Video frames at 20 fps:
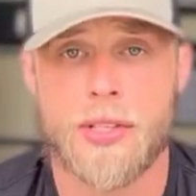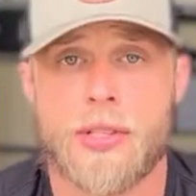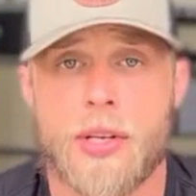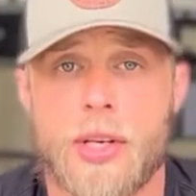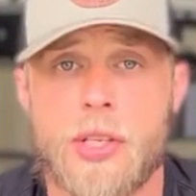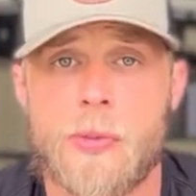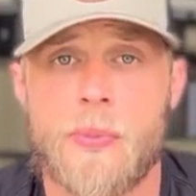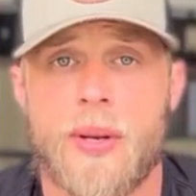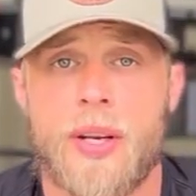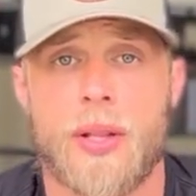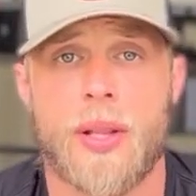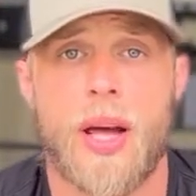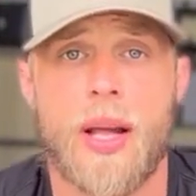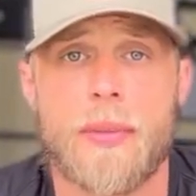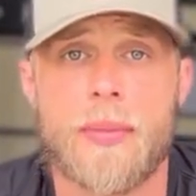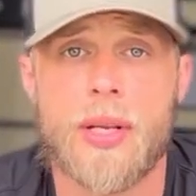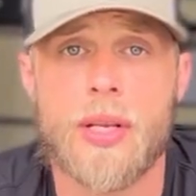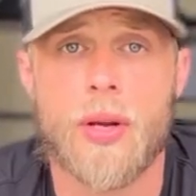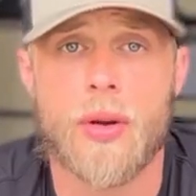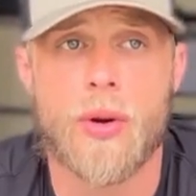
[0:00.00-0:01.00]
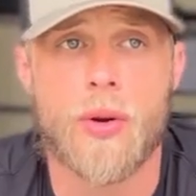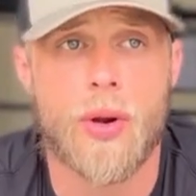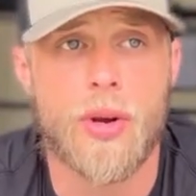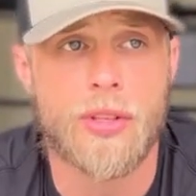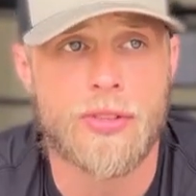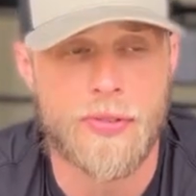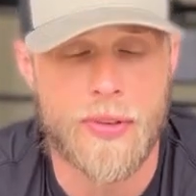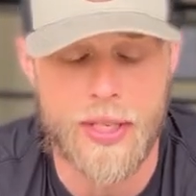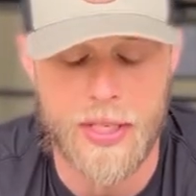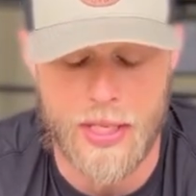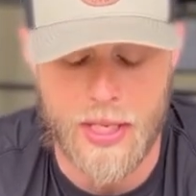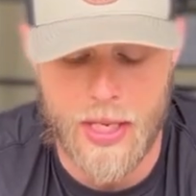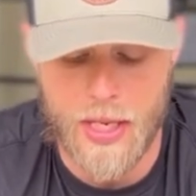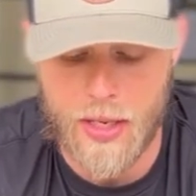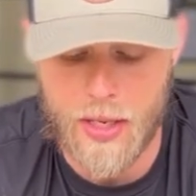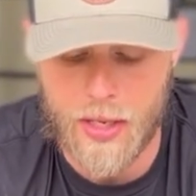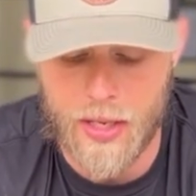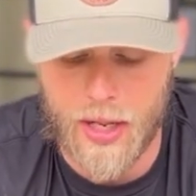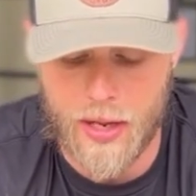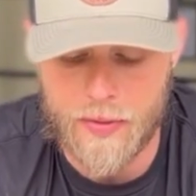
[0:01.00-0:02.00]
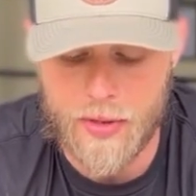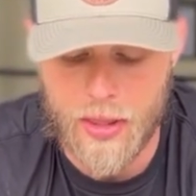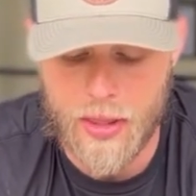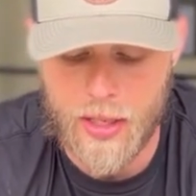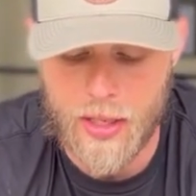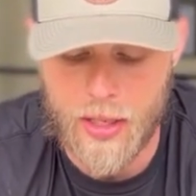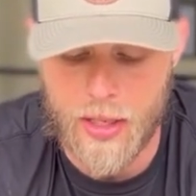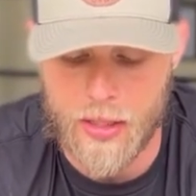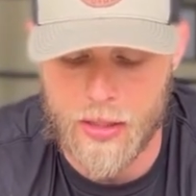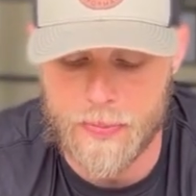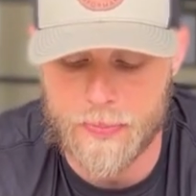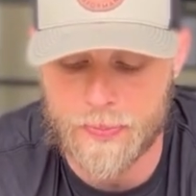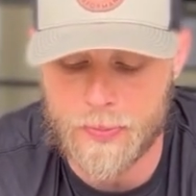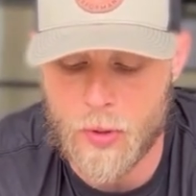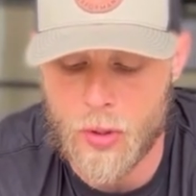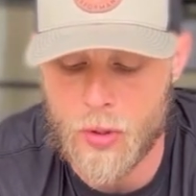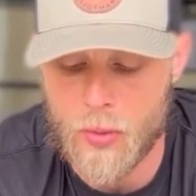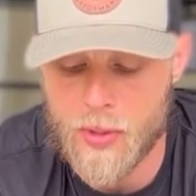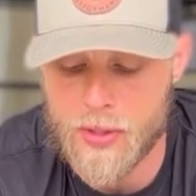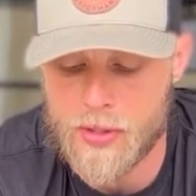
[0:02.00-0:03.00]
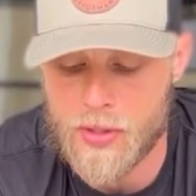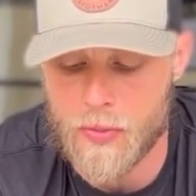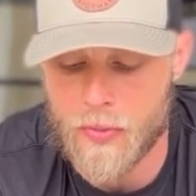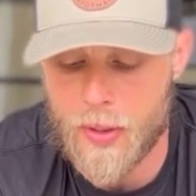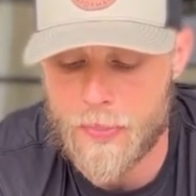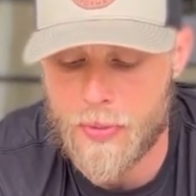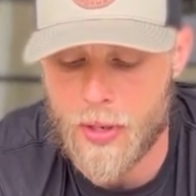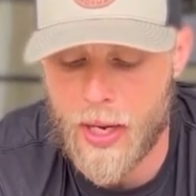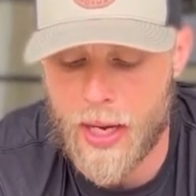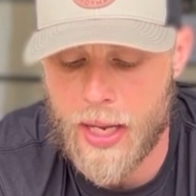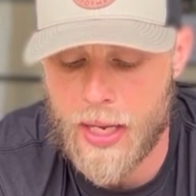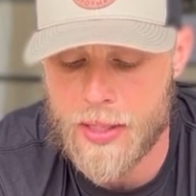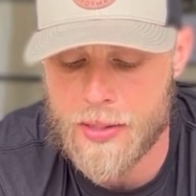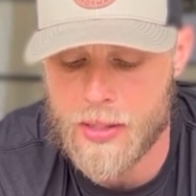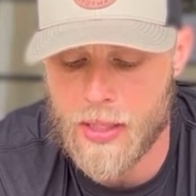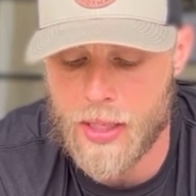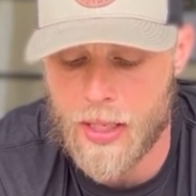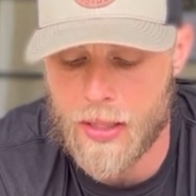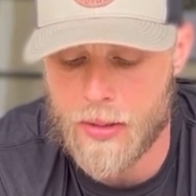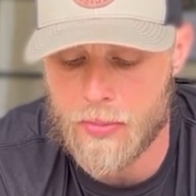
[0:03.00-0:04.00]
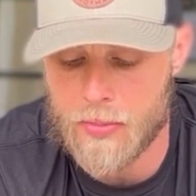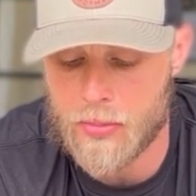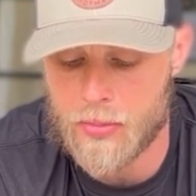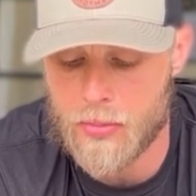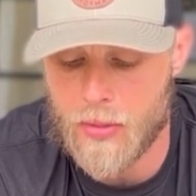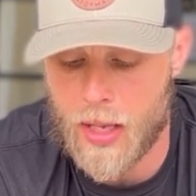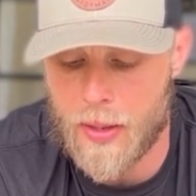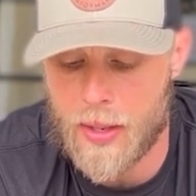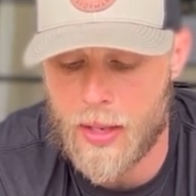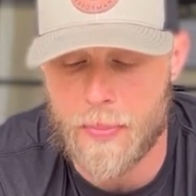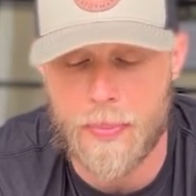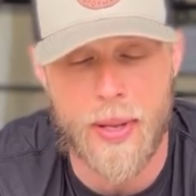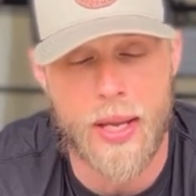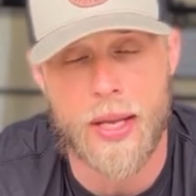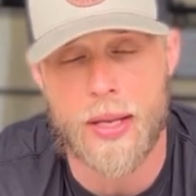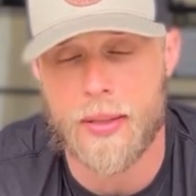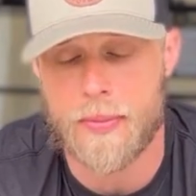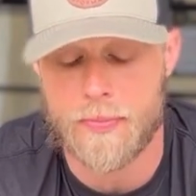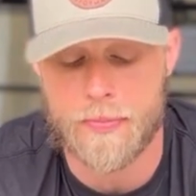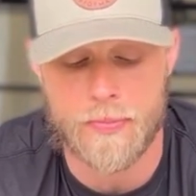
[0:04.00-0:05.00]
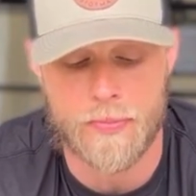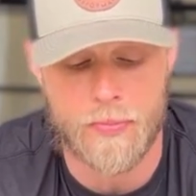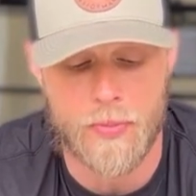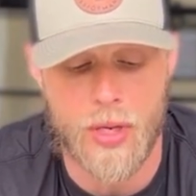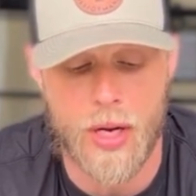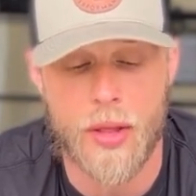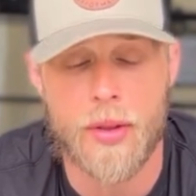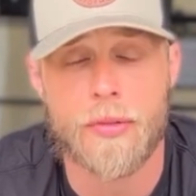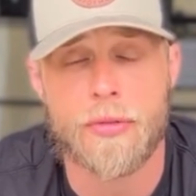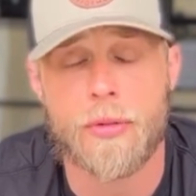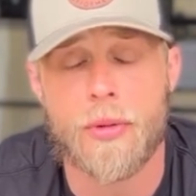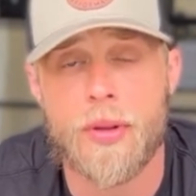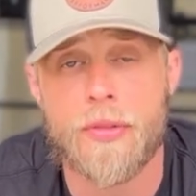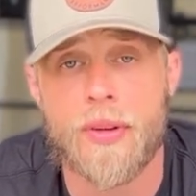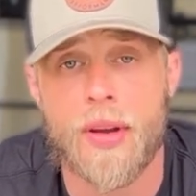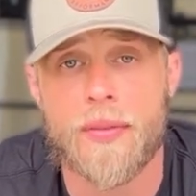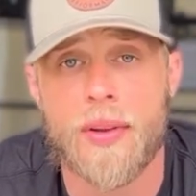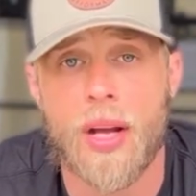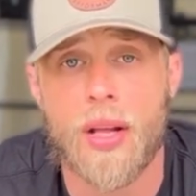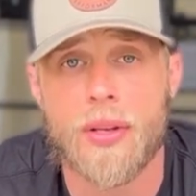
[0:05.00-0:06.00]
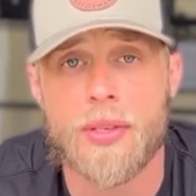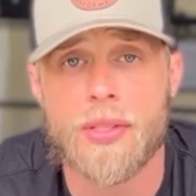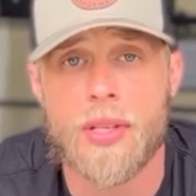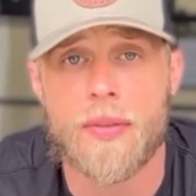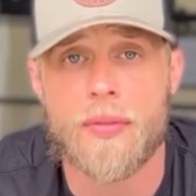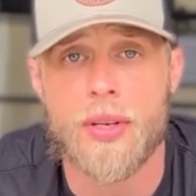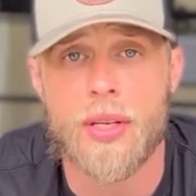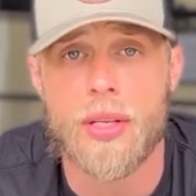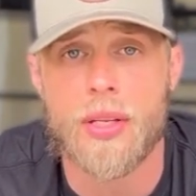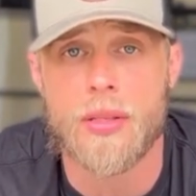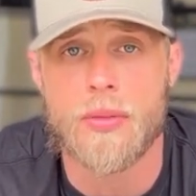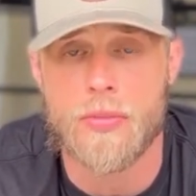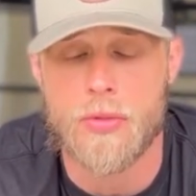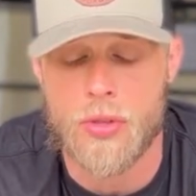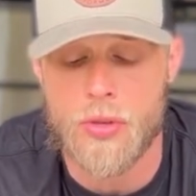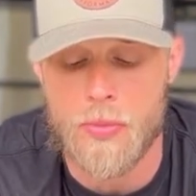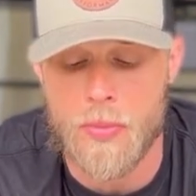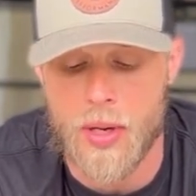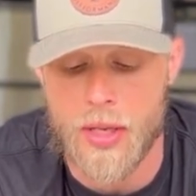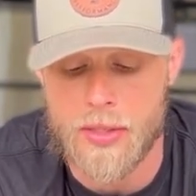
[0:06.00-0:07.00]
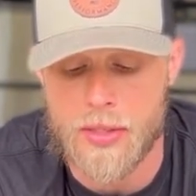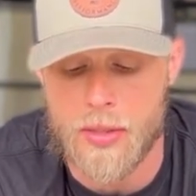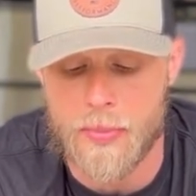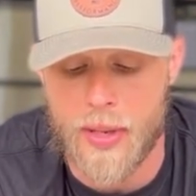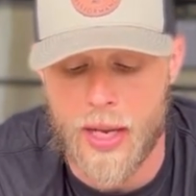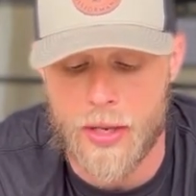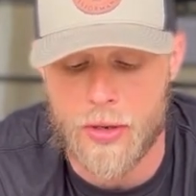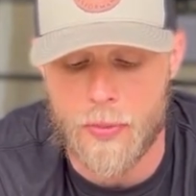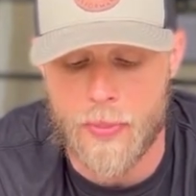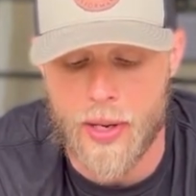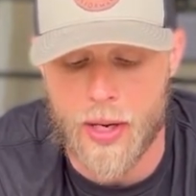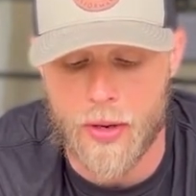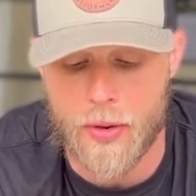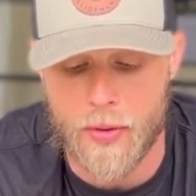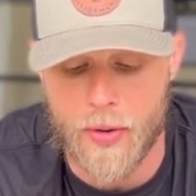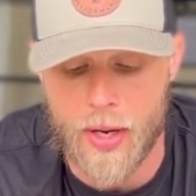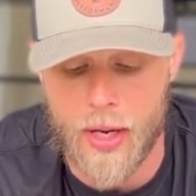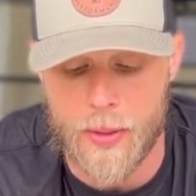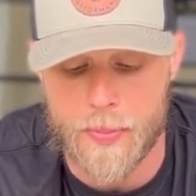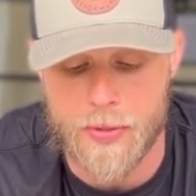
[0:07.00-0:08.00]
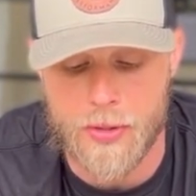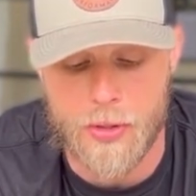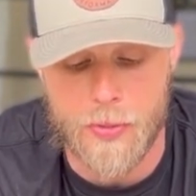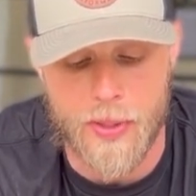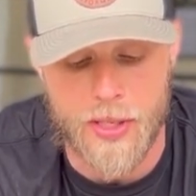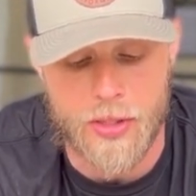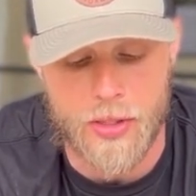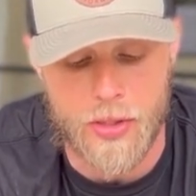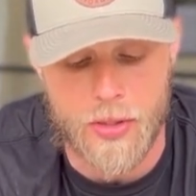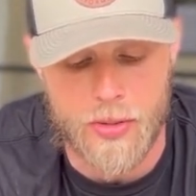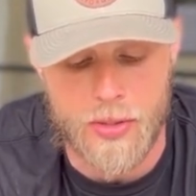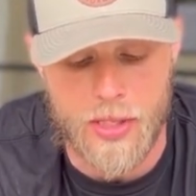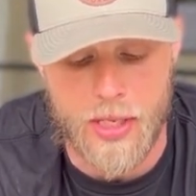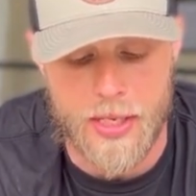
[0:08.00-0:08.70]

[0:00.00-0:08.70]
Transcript: you already spent a lot of money on CrossFit and gear and everything, and who wants to rip their hands and then pay another $45 every 2 months to buy a new pair of grips, especially using the